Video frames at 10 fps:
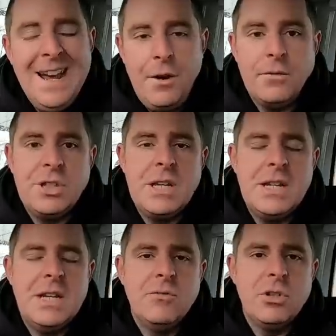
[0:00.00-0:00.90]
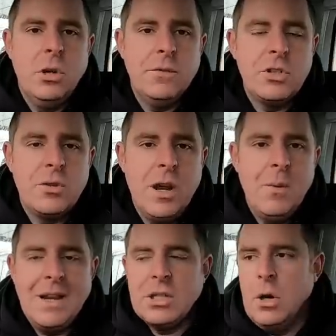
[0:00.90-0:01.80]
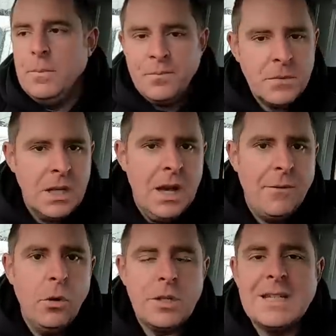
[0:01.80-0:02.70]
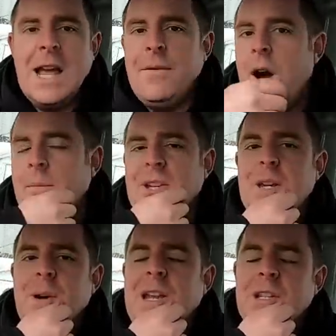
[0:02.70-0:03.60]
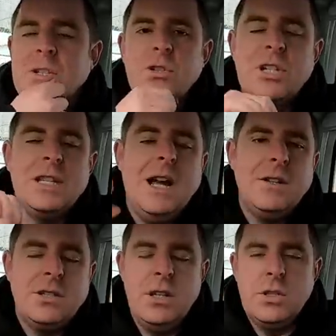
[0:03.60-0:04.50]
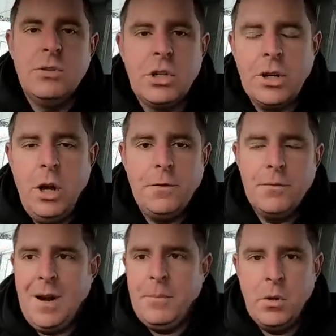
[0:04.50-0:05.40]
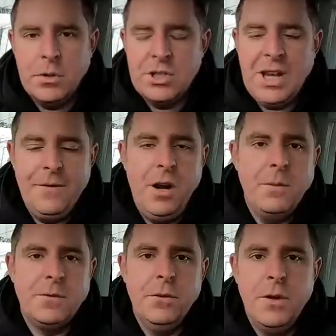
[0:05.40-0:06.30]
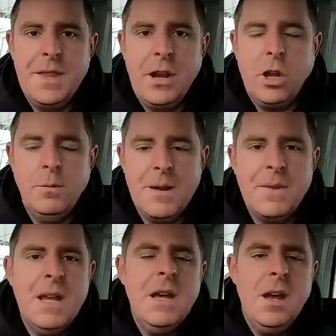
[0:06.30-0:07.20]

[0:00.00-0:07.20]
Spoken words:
and obviously it needs resolving straight away. So I've ordered a set of arms anyway. As soon as I did that, as soon as I got it off the ramp, I ordered a set of arms for it. They're coming.